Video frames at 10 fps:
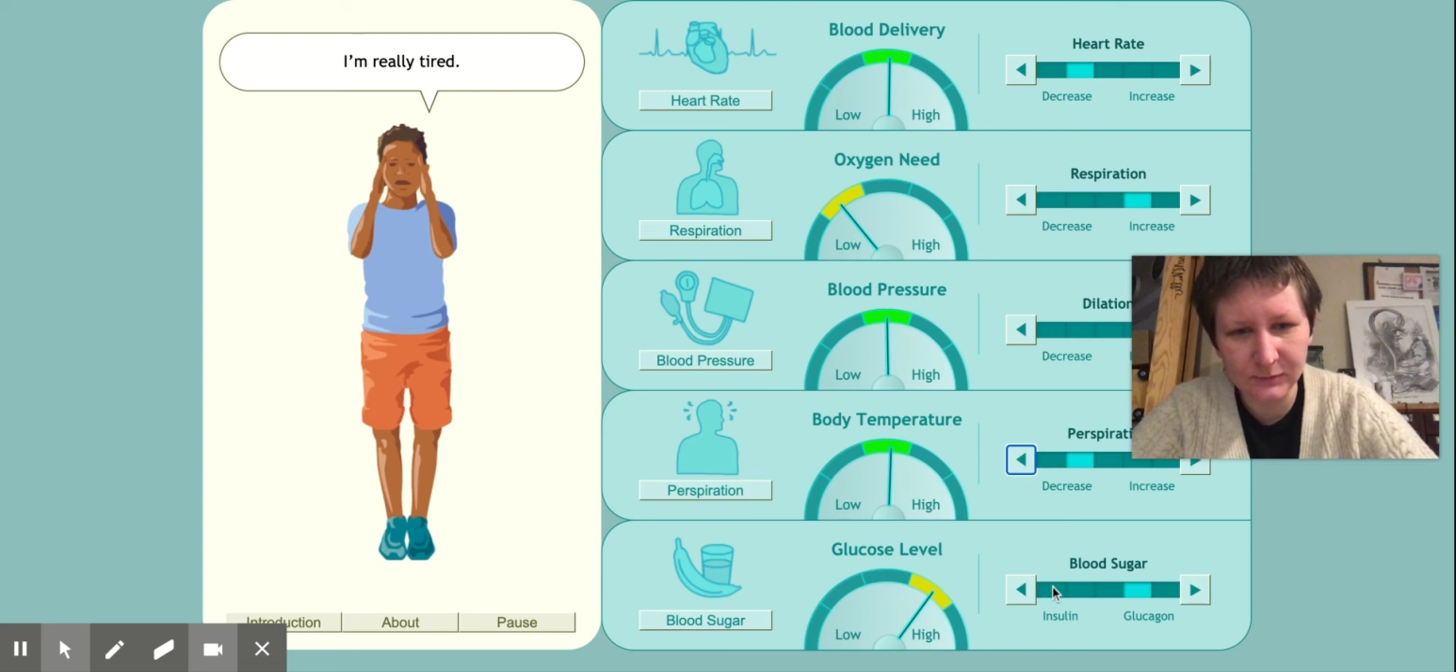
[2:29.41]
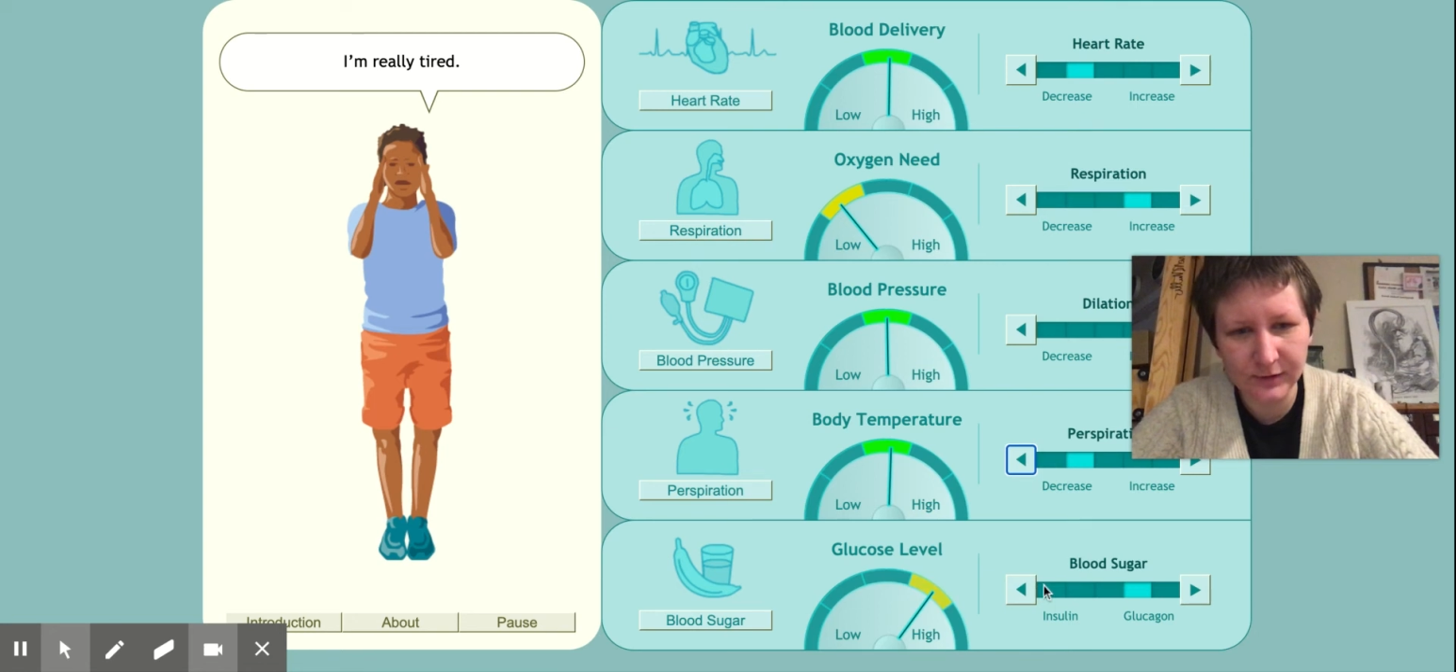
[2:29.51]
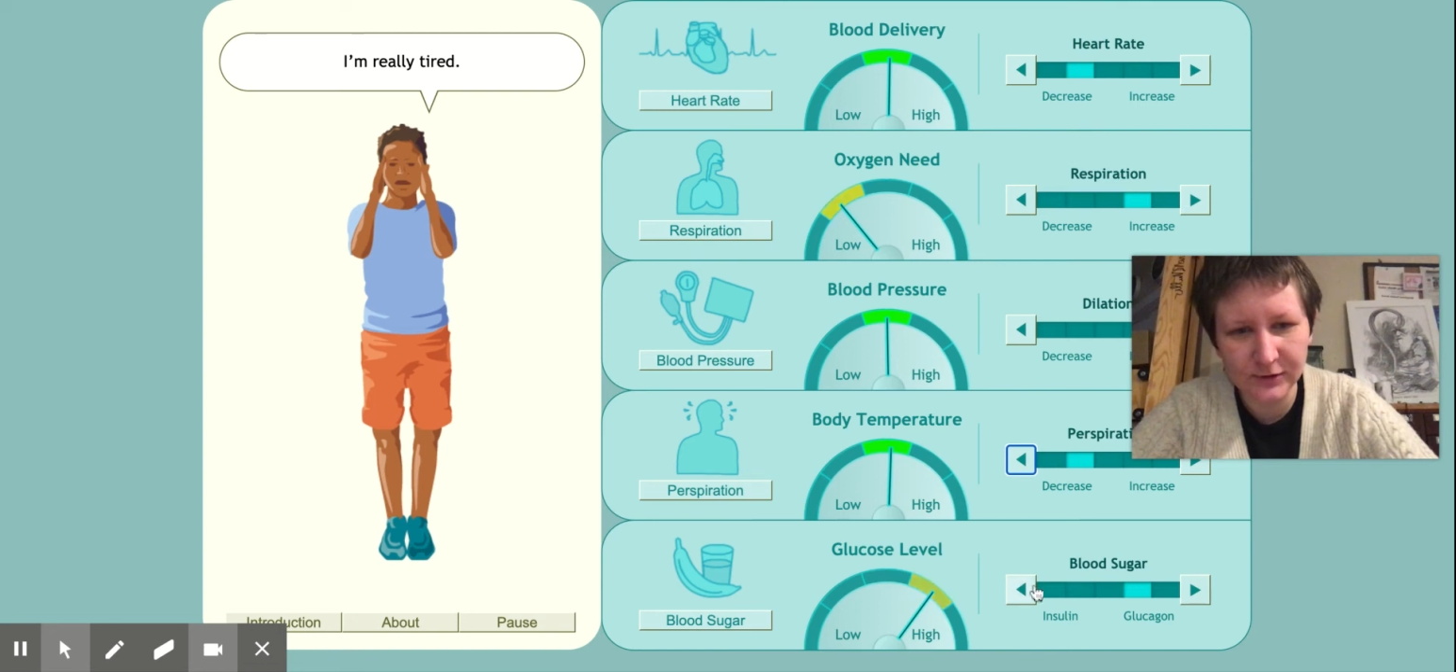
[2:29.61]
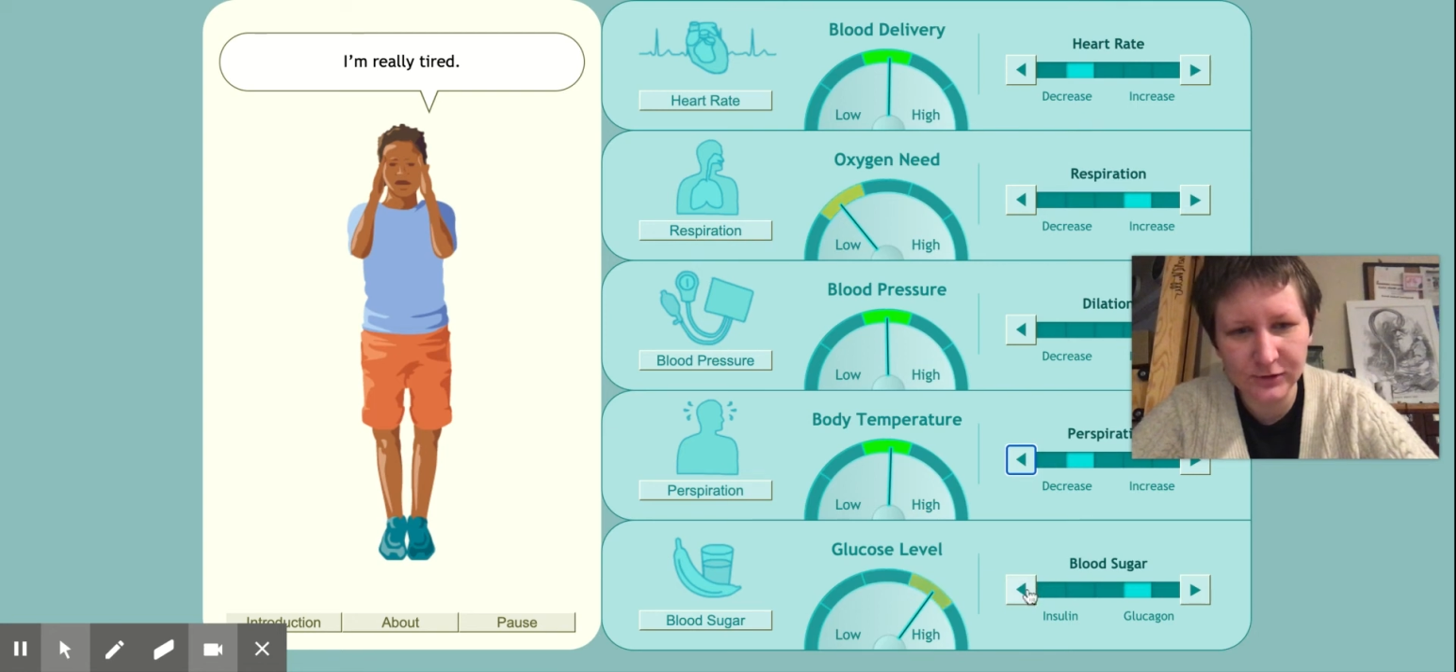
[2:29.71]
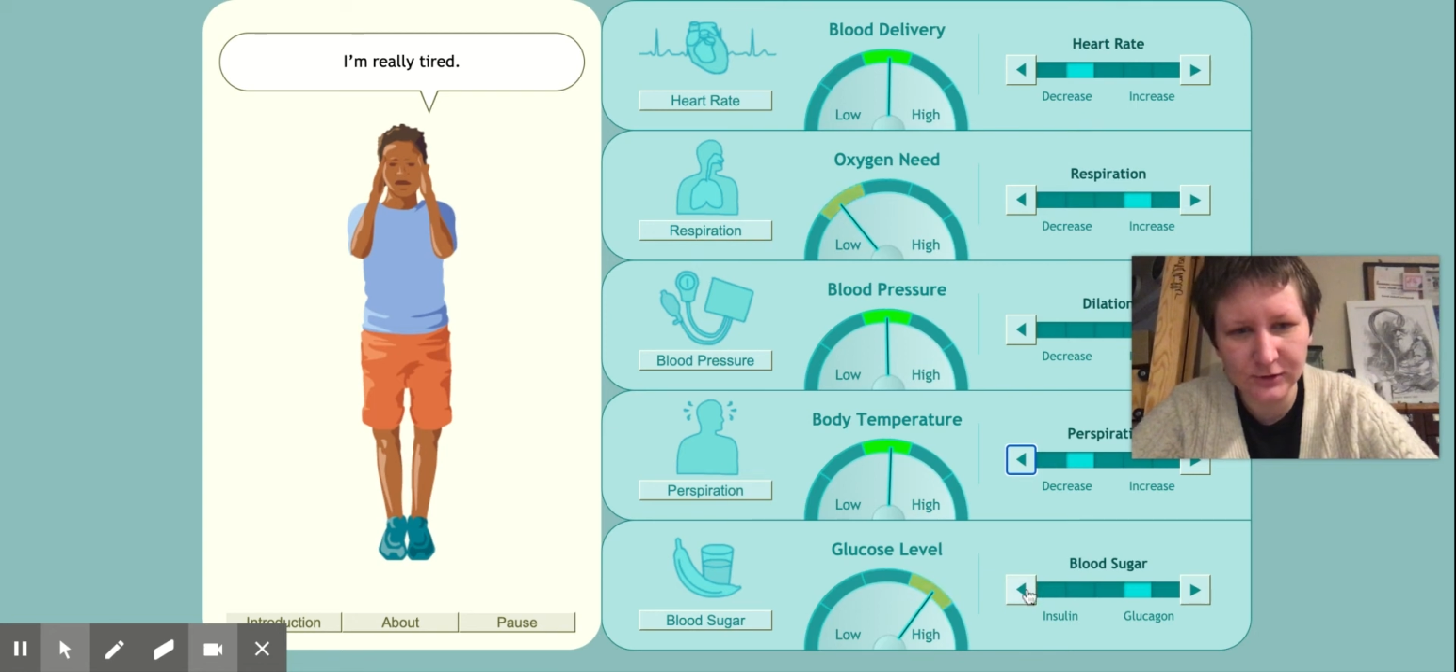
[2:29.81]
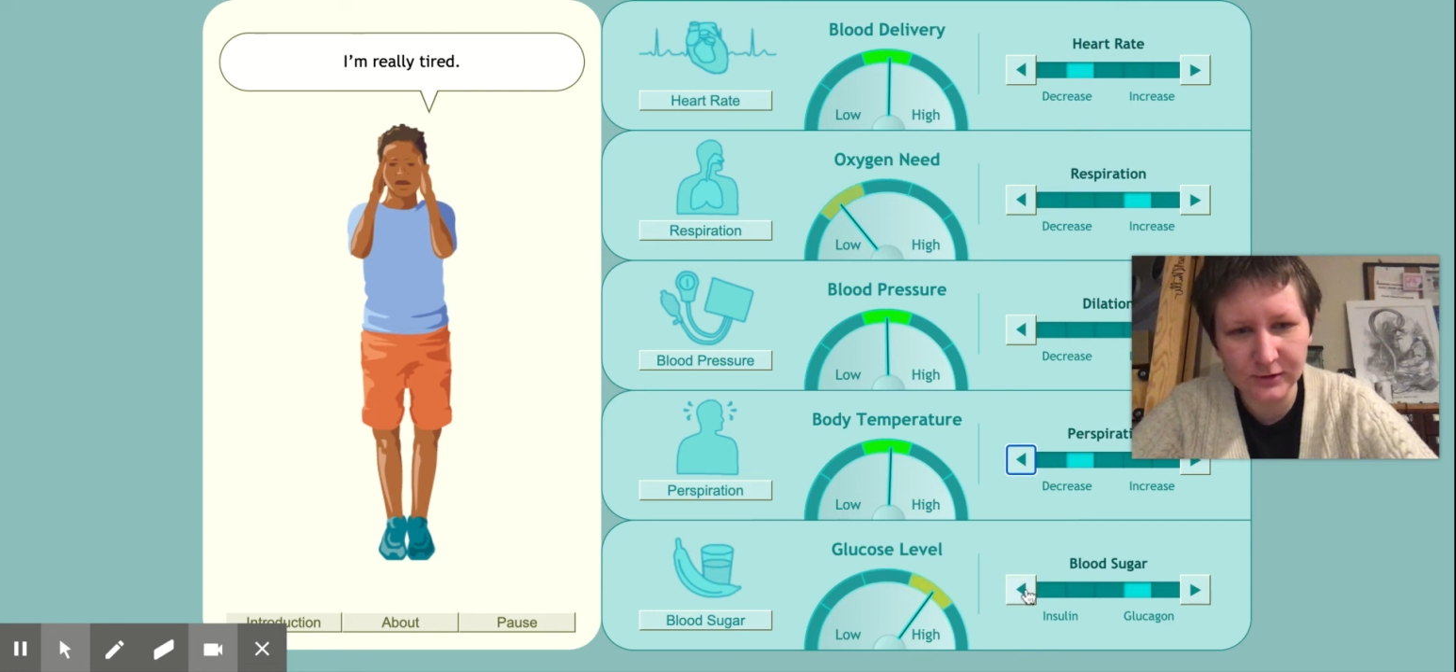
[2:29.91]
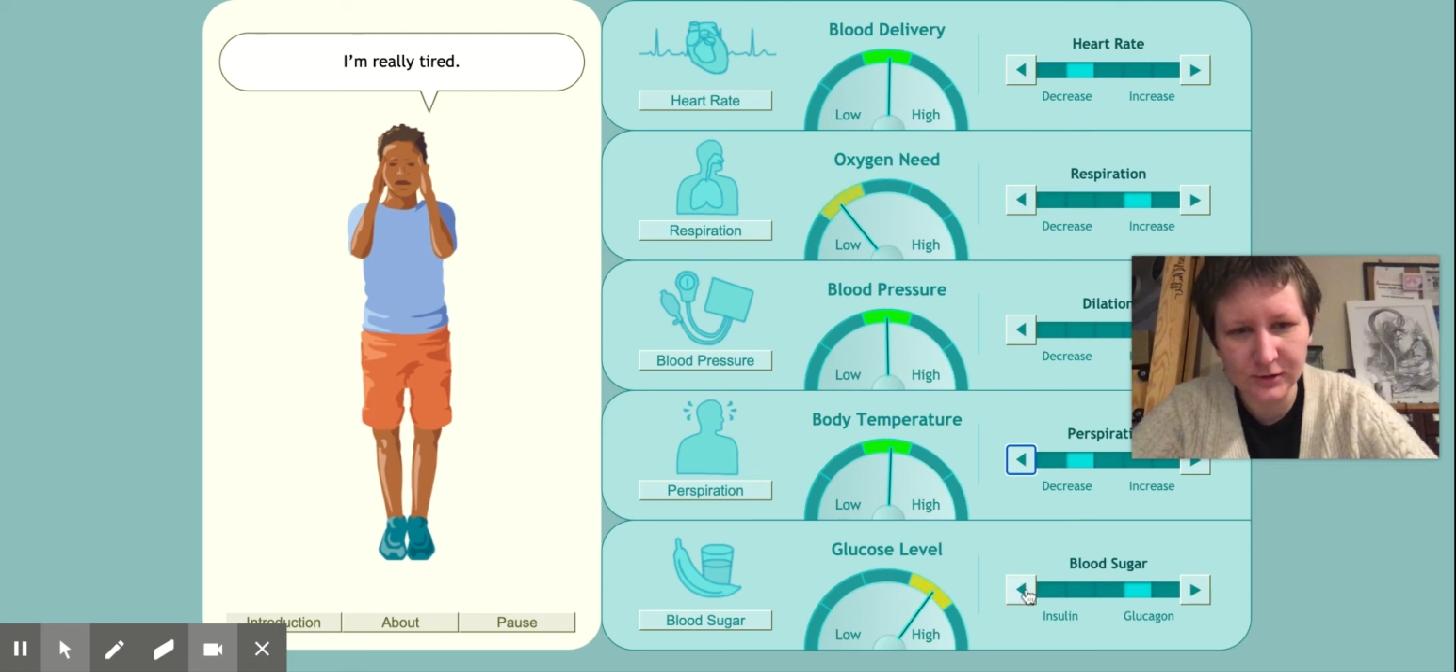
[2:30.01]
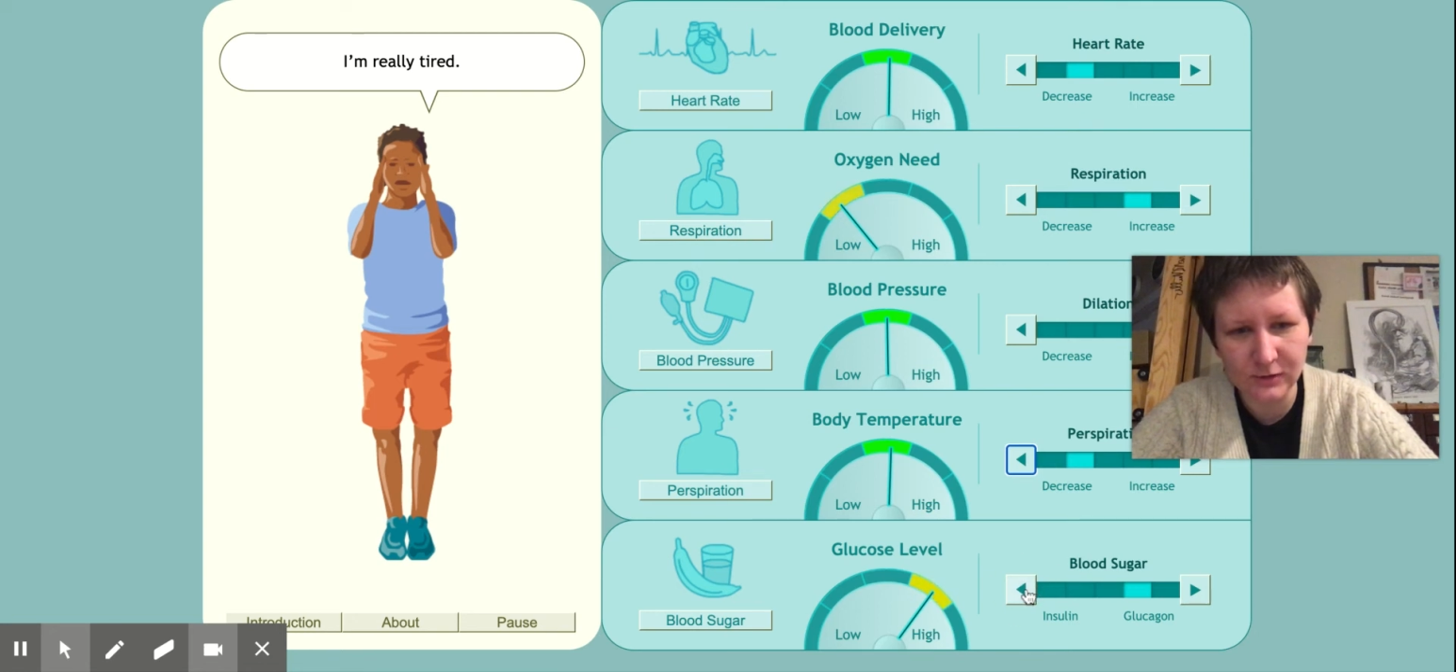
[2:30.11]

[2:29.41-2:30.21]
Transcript: Blood sugar is